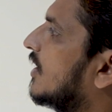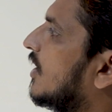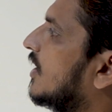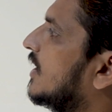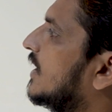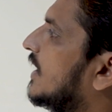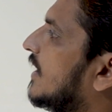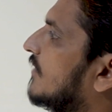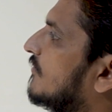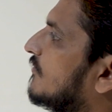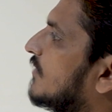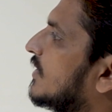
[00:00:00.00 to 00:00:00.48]

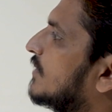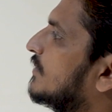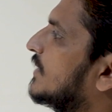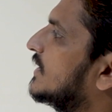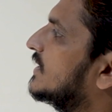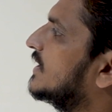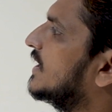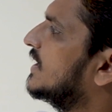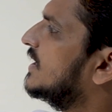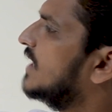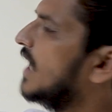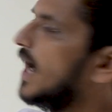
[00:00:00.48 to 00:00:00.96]
call M1
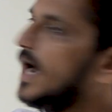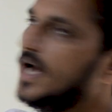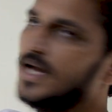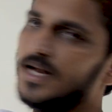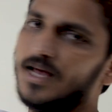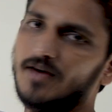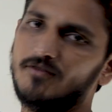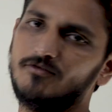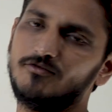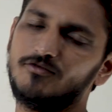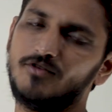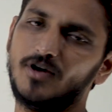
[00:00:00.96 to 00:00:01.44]
method
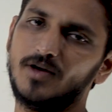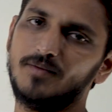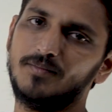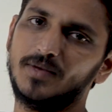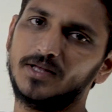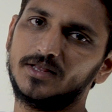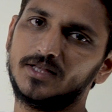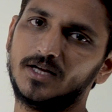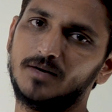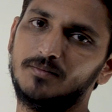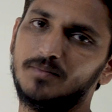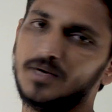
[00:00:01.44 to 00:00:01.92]
and M5
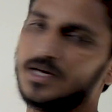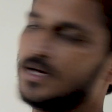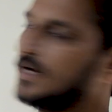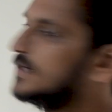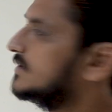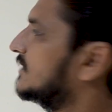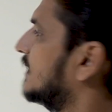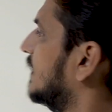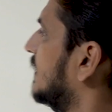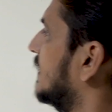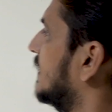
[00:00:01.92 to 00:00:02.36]
method, because